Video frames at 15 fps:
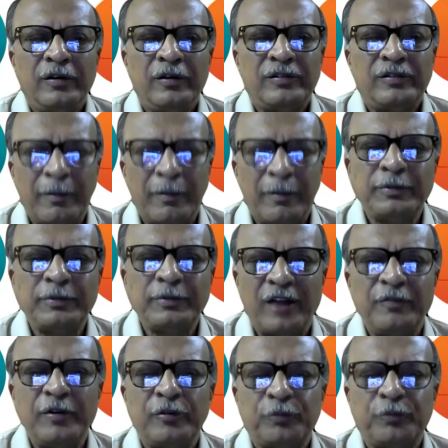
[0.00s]
some of the
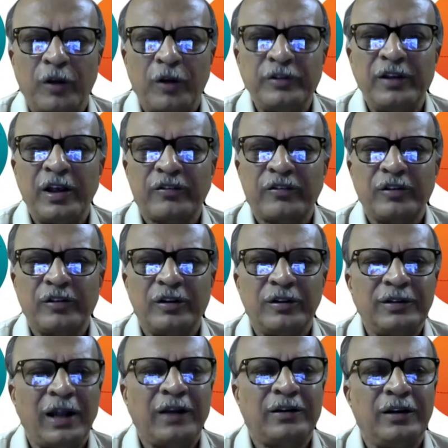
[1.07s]
service projects
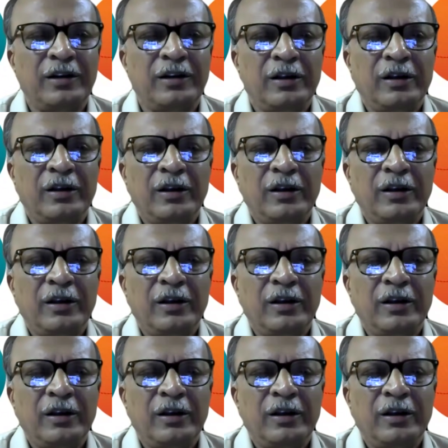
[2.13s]
that